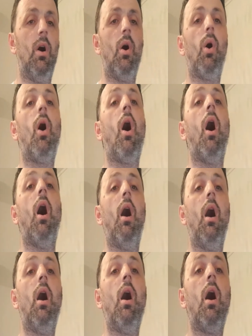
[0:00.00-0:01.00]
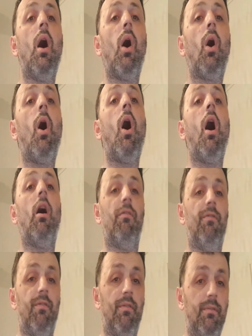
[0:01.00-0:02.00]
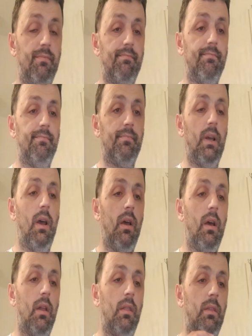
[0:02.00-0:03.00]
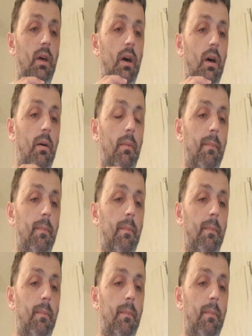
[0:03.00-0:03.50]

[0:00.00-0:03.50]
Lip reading: Qa. Qaf. The